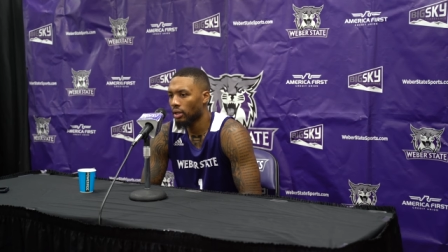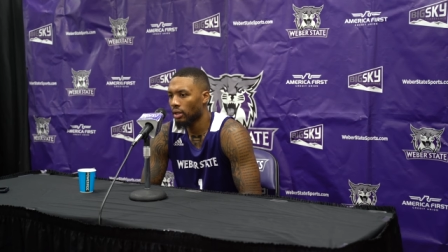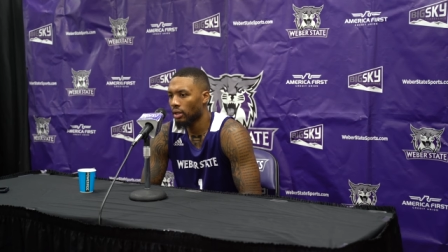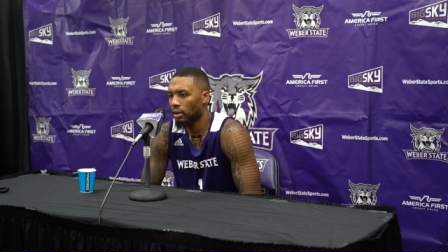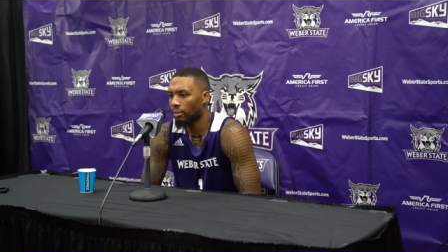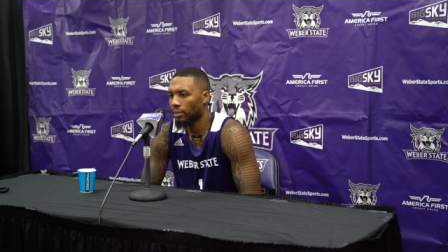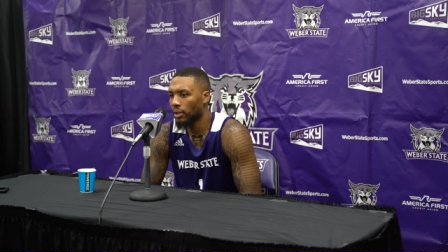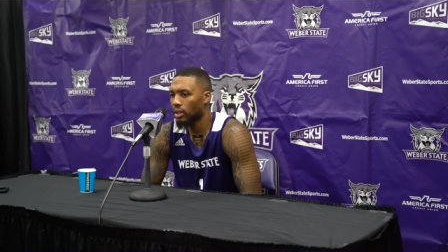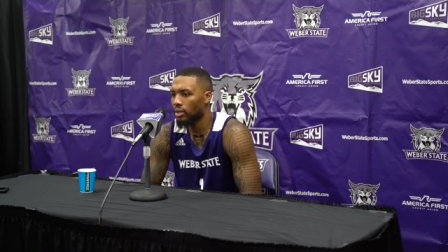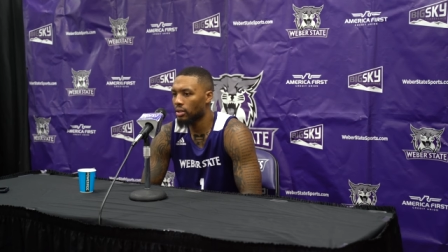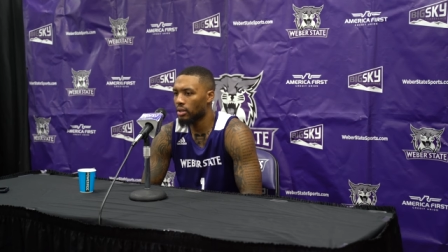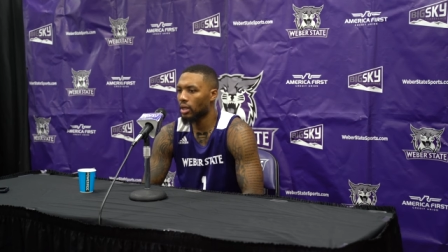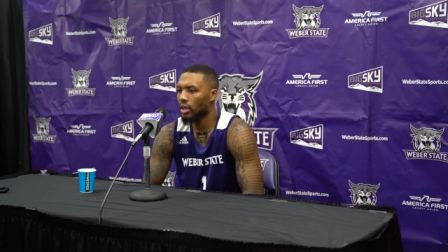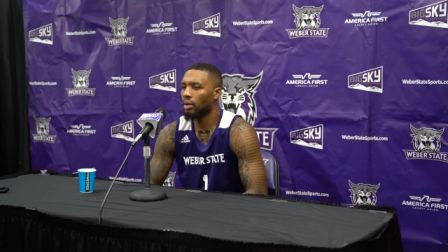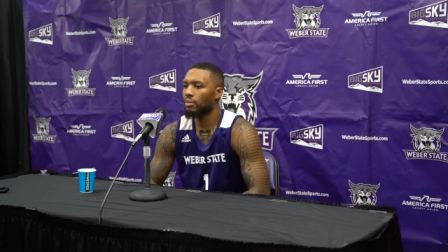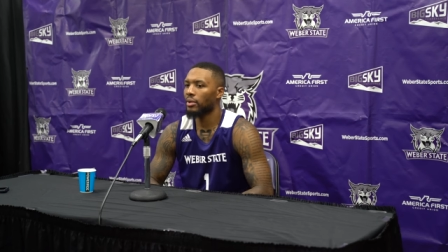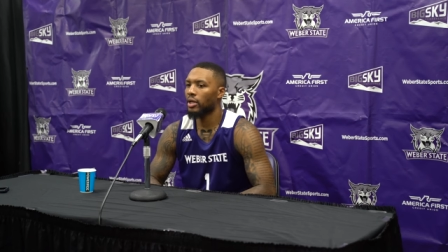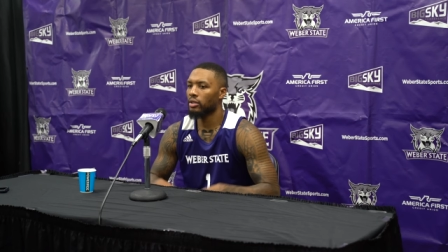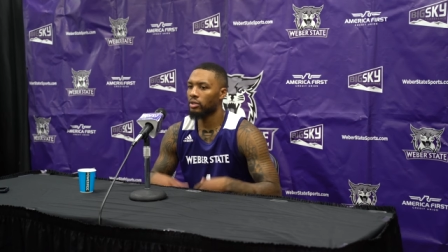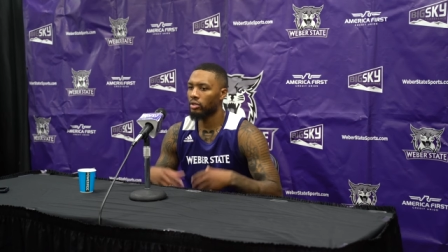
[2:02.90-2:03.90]
uh, any
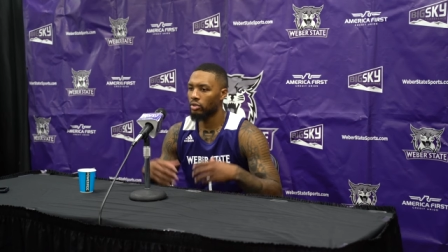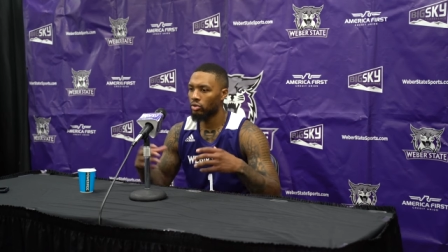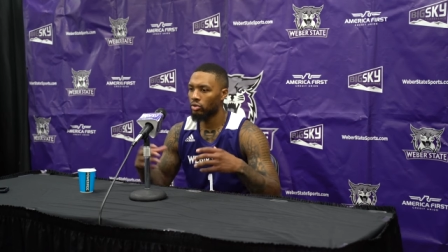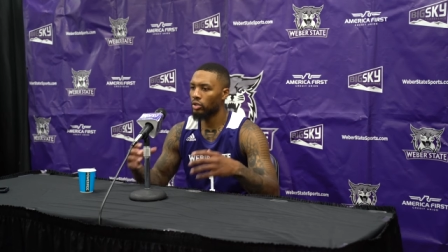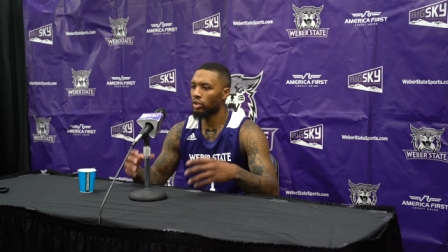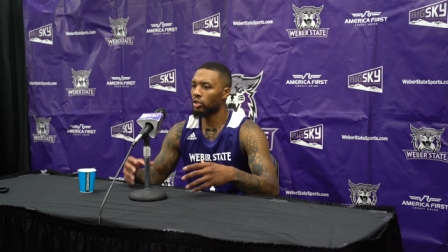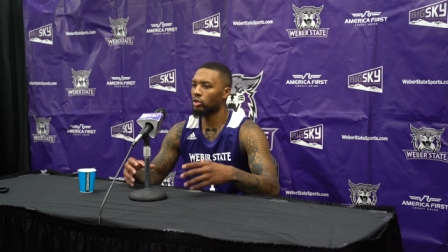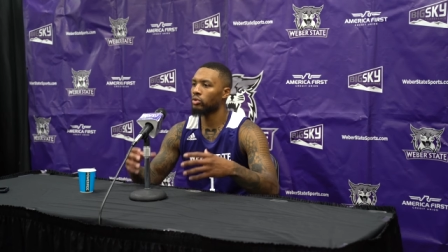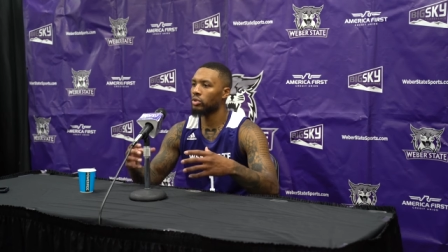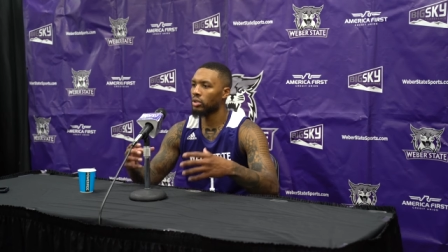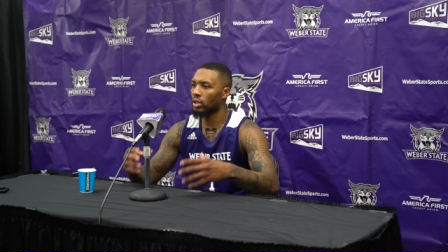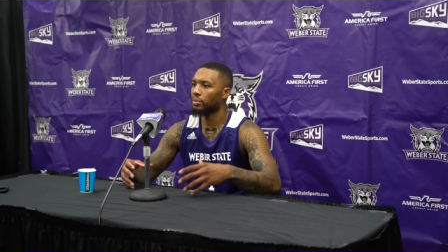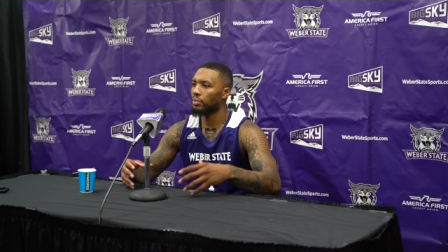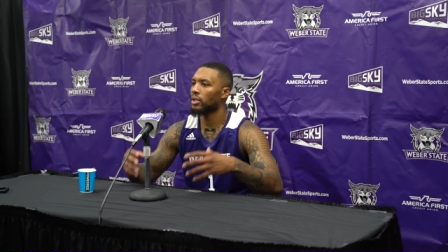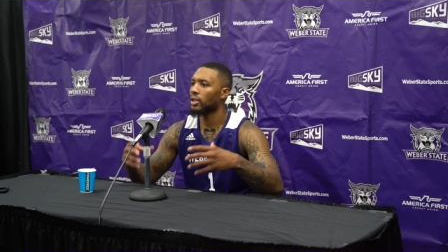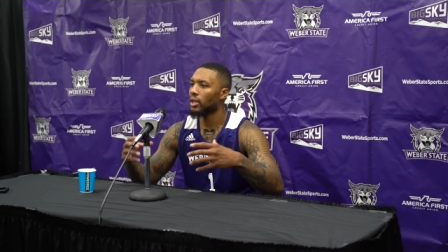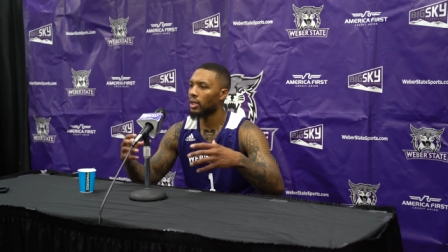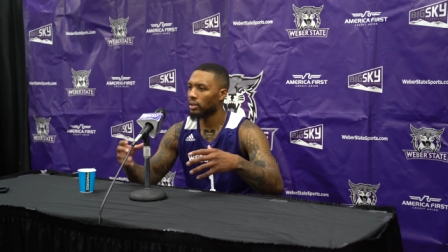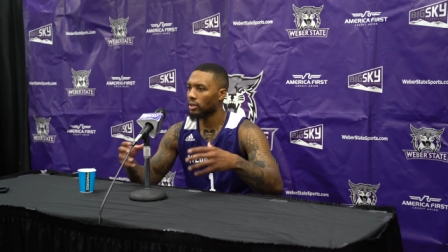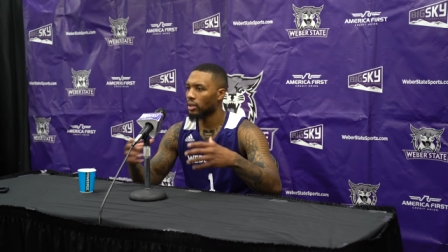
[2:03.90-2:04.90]
anytime that you can do
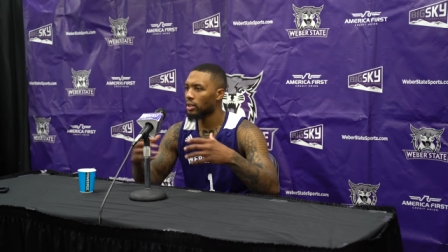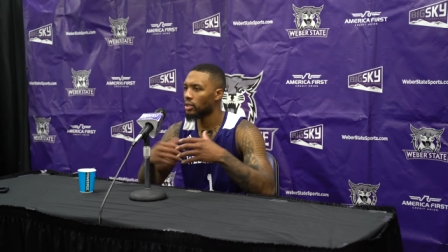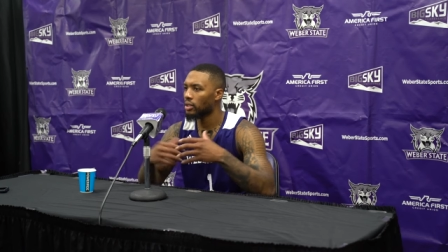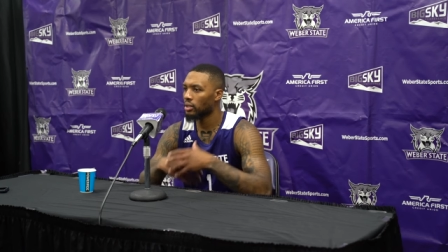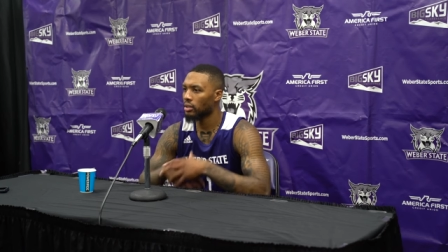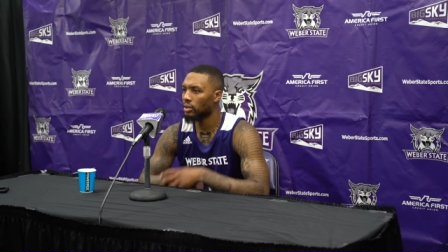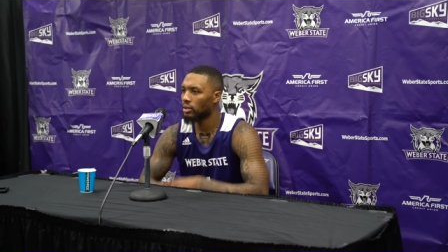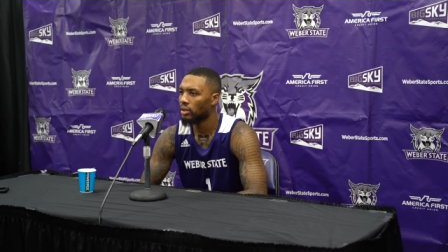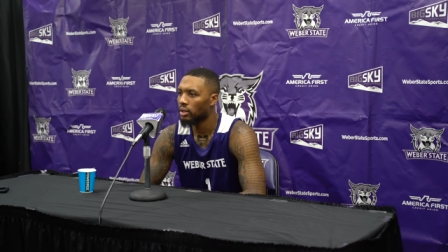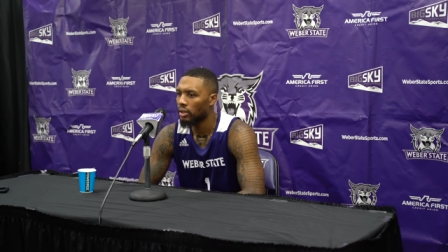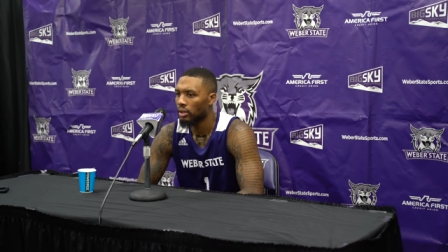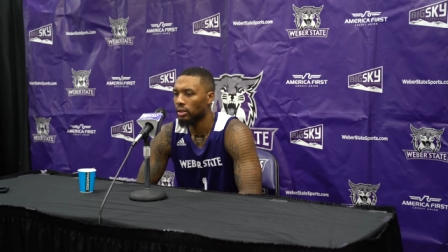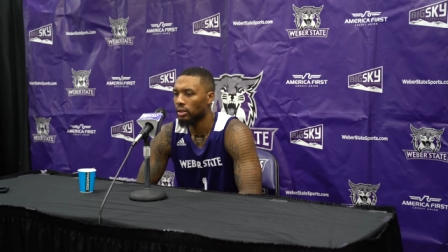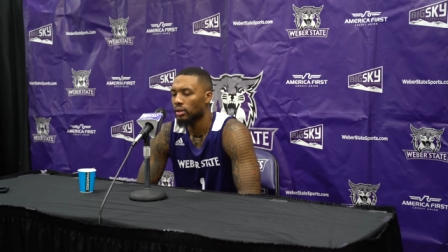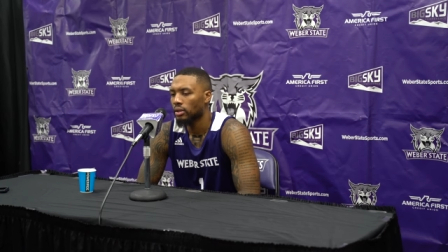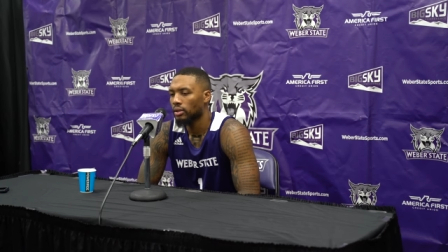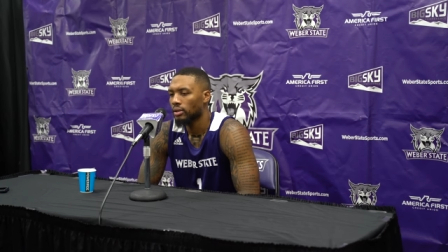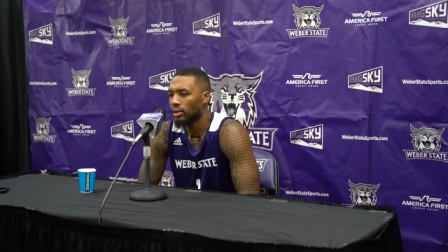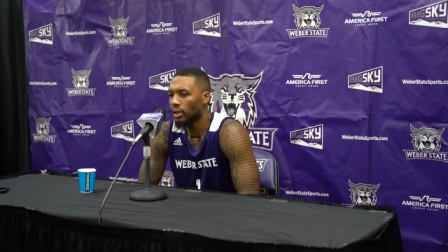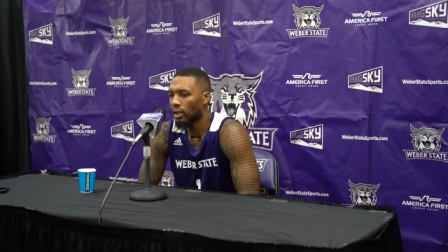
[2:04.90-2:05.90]
something like this
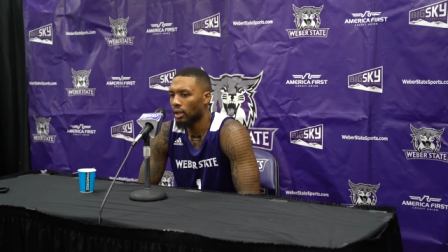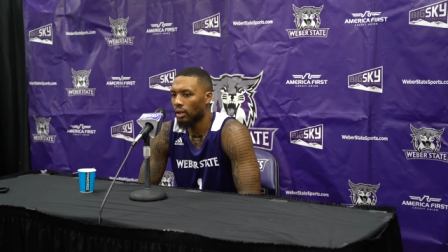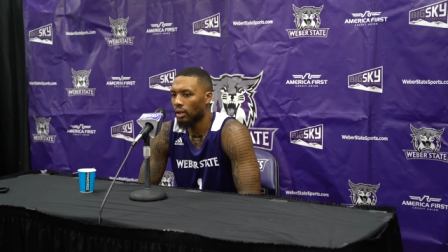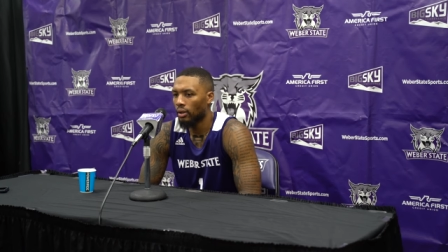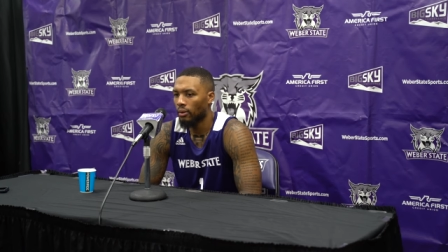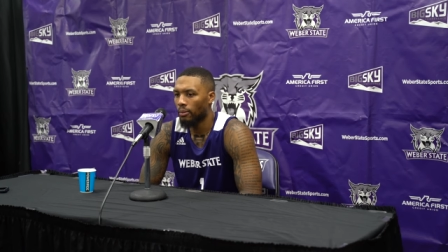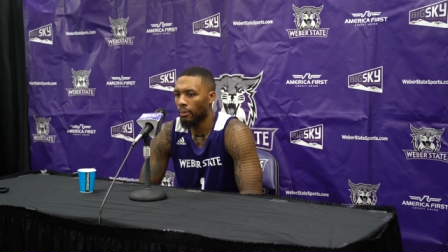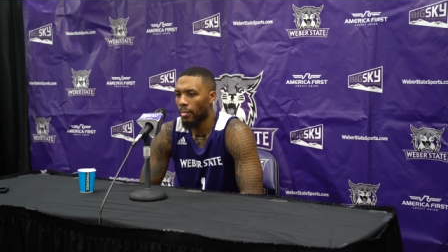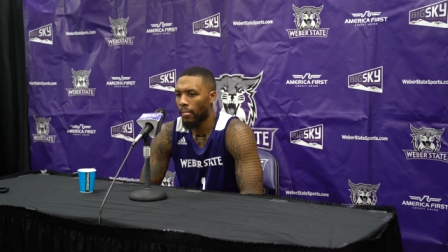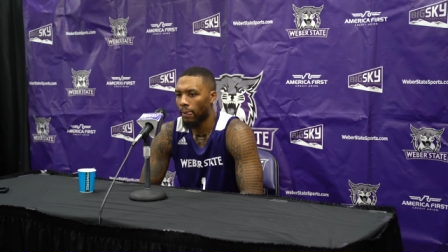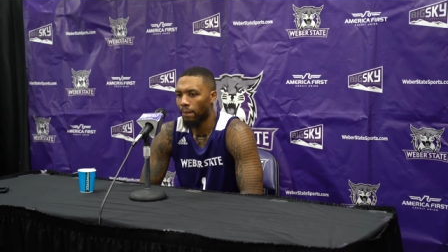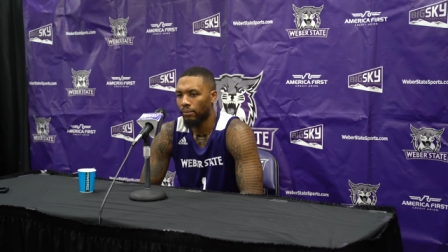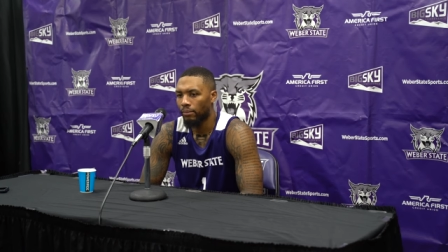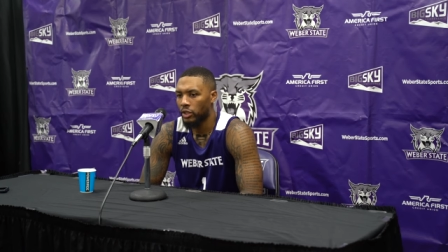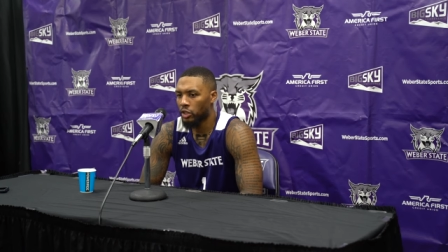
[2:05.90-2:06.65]
and um,